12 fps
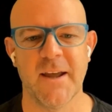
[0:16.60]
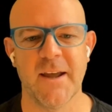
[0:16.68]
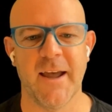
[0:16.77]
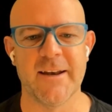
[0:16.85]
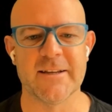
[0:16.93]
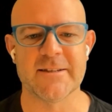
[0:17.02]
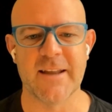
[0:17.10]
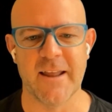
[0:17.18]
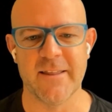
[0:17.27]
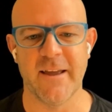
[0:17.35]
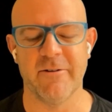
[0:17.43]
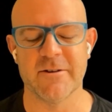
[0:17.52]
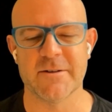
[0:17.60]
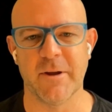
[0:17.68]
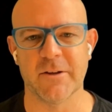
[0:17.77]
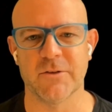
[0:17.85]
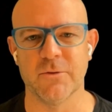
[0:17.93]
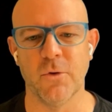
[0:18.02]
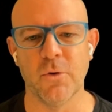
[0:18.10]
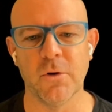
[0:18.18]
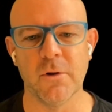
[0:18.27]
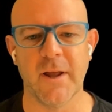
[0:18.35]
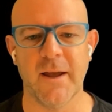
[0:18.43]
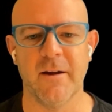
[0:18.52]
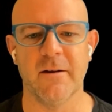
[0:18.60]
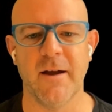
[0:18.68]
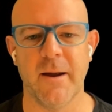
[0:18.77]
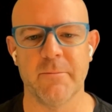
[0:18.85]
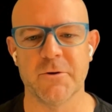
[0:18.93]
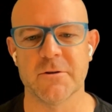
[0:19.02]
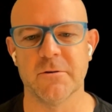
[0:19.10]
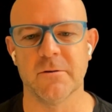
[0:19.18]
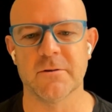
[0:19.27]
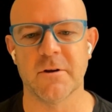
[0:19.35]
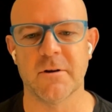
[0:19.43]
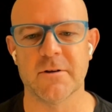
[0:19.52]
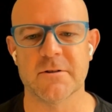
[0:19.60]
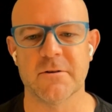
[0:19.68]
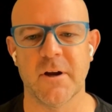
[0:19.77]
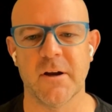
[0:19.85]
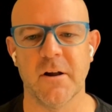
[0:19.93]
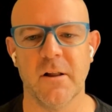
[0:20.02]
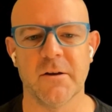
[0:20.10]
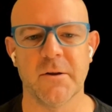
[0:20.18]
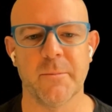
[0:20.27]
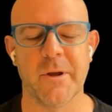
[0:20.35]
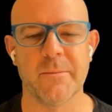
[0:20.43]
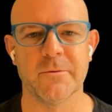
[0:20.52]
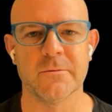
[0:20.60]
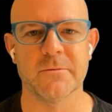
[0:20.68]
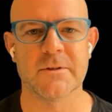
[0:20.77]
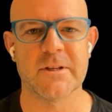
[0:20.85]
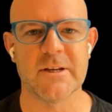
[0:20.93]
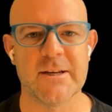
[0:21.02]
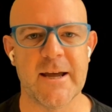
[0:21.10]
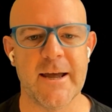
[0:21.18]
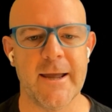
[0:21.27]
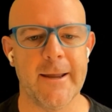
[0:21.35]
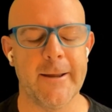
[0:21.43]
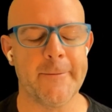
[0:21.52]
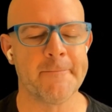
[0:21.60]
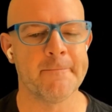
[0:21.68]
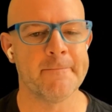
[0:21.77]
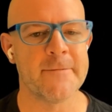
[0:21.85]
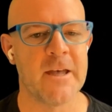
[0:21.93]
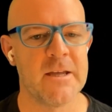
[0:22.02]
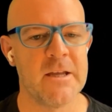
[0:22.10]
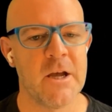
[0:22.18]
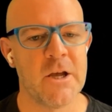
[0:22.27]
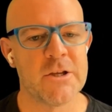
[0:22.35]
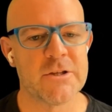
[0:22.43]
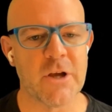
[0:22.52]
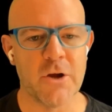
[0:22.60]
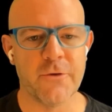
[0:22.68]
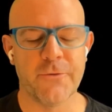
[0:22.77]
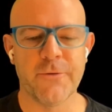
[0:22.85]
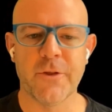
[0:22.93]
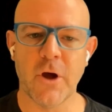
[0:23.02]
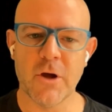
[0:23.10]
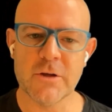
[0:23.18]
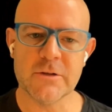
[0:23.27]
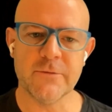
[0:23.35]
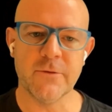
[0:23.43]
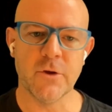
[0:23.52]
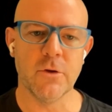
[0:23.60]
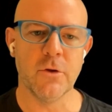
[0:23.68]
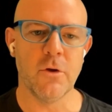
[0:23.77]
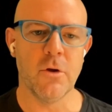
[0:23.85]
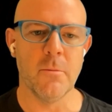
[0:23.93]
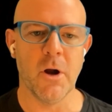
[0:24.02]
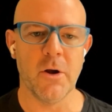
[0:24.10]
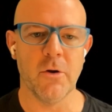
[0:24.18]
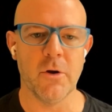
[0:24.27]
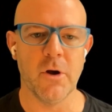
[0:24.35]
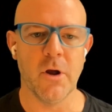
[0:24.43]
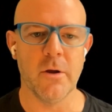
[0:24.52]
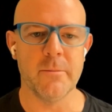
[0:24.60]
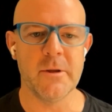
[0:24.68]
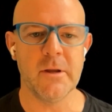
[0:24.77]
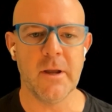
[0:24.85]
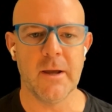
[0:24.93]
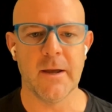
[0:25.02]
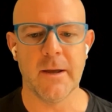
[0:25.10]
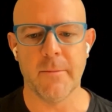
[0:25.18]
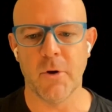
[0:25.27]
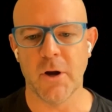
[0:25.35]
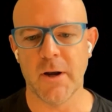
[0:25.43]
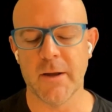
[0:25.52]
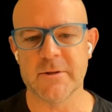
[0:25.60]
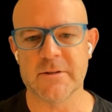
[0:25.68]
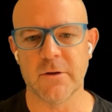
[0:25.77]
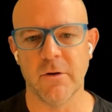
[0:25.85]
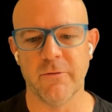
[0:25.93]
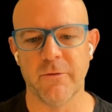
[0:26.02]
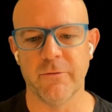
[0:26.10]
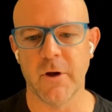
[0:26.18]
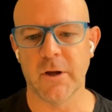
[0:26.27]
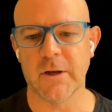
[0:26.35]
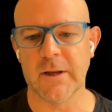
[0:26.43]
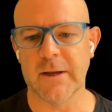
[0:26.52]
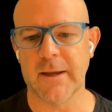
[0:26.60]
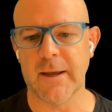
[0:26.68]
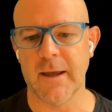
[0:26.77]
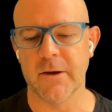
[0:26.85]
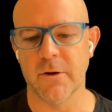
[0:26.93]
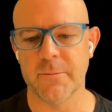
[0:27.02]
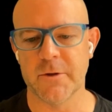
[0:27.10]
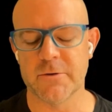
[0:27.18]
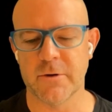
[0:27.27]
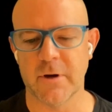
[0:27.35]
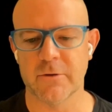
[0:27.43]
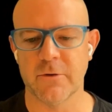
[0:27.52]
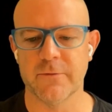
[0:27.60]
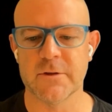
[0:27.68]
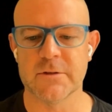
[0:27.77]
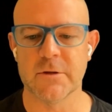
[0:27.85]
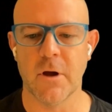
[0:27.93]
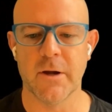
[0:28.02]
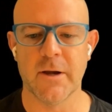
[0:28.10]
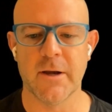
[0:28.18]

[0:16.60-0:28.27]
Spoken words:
and extend that respect to all our Aboriginal and Torres Strait Islander peoples today. So for those of you who might not know me, my name is Oliver Weidlich and I'm the Director of Design